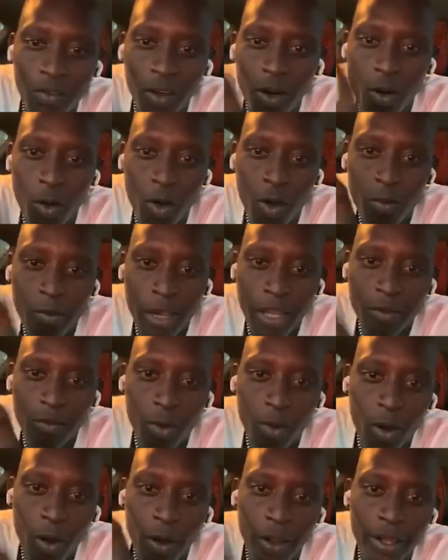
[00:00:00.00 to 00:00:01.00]
Very good, bad
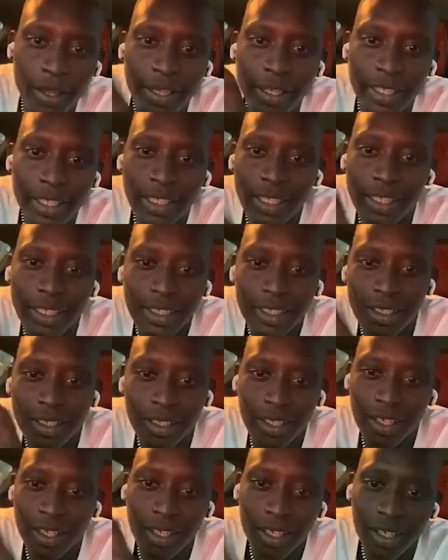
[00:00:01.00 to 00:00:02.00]
boy.
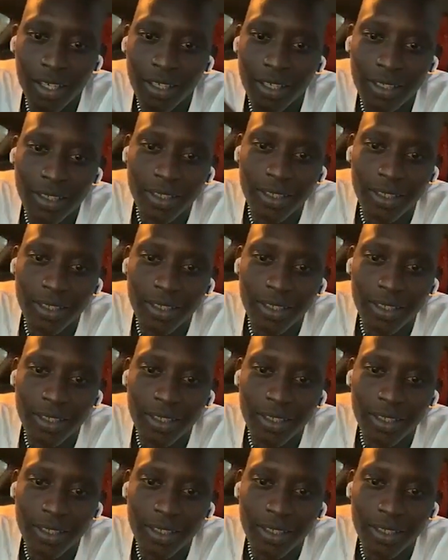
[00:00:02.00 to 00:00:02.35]
Yeah.